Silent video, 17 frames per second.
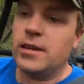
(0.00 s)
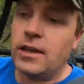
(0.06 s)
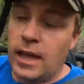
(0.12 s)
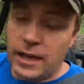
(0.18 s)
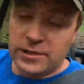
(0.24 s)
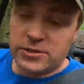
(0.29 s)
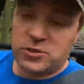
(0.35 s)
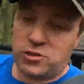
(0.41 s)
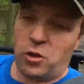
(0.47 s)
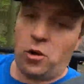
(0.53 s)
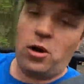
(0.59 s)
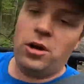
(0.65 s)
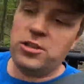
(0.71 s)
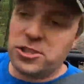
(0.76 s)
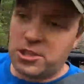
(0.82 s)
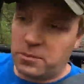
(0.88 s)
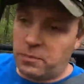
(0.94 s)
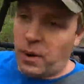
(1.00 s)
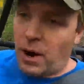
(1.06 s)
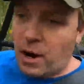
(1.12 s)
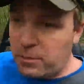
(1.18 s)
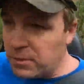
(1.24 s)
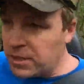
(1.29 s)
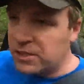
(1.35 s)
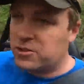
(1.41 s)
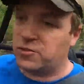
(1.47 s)
It has storage
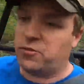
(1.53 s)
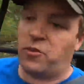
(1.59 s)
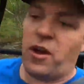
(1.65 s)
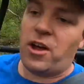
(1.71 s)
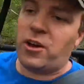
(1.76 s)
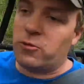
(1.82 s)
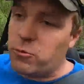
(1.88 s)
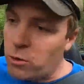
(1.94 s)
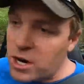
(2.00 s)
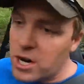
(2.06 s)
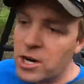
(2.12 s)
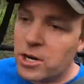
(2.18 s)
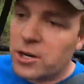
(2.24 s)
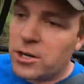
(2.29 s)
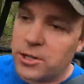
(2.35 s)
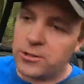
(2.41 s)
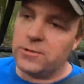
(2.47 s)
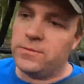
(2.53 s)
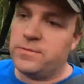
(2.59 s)
compartments, front and rear,